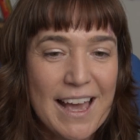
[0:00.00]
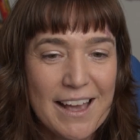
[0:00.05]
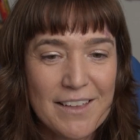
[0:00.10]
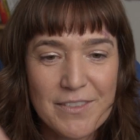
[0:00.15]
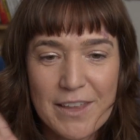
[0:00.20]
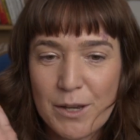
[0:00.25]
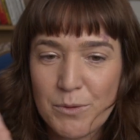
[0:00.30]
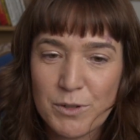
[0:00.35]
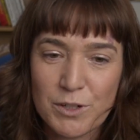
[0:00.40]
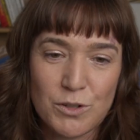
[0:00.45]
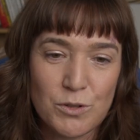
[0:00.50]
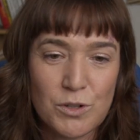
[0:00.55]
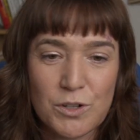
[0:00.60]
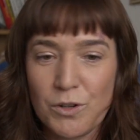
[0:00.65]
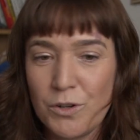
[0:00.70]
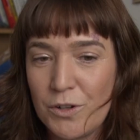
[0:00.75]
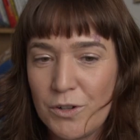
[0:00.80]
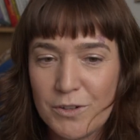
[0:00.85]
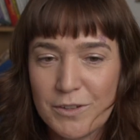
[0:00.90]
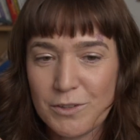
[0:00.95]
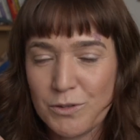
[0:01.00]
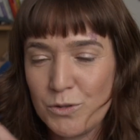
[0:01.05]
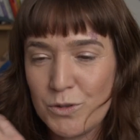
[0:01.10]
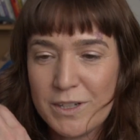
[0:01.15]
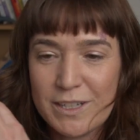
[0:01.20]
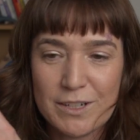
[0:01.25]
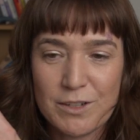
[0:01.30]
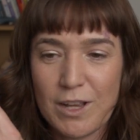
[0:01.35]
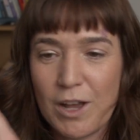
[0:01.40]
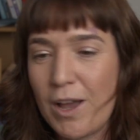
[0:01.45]
and they would look
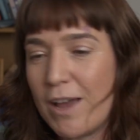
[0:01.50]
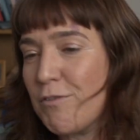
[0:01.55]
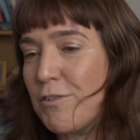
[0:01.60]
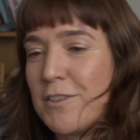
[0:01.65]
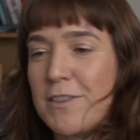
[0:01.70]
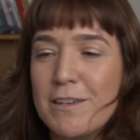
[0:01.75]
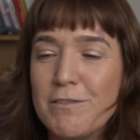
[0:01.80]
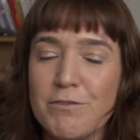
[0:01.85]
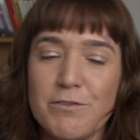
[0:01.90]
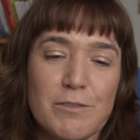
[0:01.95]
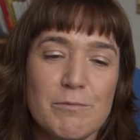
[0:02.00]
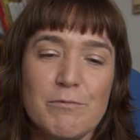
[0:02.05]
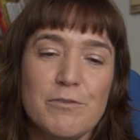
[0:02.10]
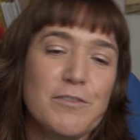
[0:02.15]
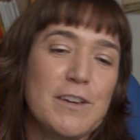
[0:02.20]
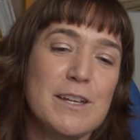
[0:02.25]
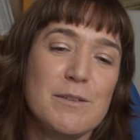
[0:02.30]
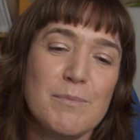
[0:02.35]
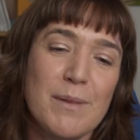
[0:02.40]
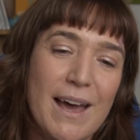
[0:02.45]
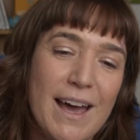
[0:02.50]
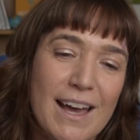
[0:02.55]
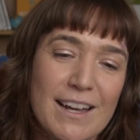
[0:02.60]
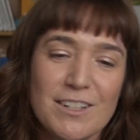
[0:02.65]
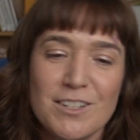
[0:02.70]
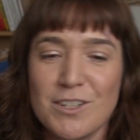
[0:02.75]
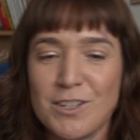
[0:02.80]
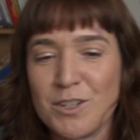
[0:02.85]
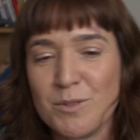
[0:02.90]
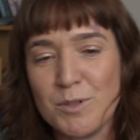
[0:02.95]
at everything from
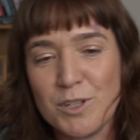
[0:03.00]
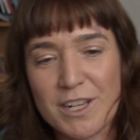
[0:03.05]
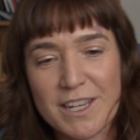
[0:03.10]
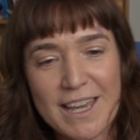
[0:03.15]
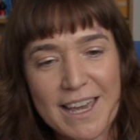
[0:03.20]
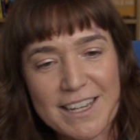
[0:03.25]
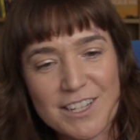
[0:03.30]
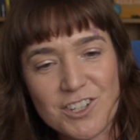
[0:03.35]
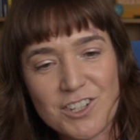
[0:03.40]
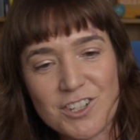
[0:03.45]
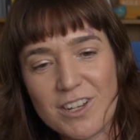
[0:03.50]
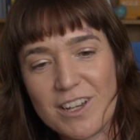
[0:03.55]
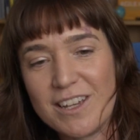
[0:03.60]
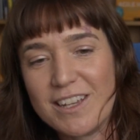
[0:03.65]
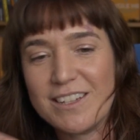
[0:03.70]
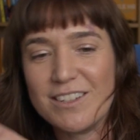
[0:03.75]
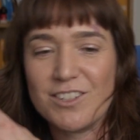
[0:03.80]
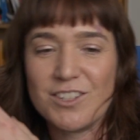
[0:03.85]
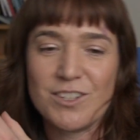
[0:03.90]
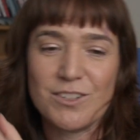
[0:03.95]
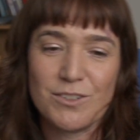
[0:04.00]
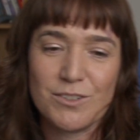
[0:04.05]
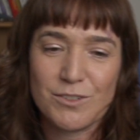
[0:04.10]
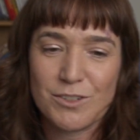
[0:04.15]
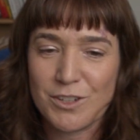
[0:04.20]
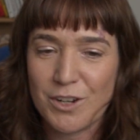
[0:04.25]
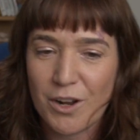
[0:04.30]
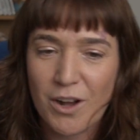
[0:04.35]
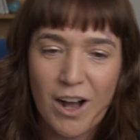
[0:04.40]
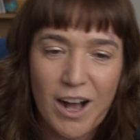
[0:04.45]
feedback to communication
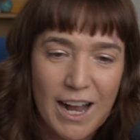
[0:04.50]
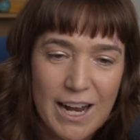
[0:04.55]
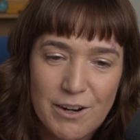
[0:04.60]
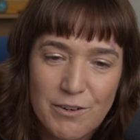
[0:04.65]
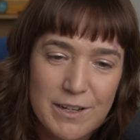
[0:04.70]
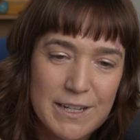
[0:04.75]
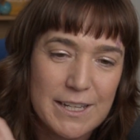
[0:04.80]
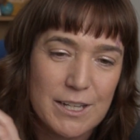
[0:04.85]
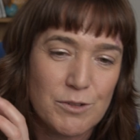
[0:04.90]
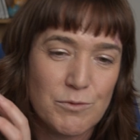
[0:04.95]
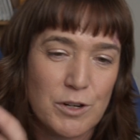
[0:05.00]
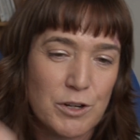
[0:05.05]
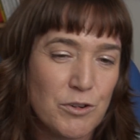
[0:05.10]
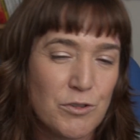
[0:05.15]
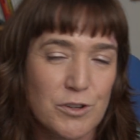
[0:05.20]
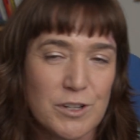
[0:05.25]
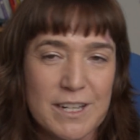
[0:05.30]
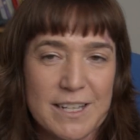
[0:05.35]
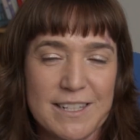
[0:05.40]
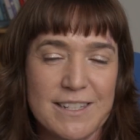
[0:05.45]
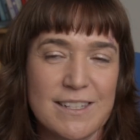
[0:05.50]
to hiring and recruiting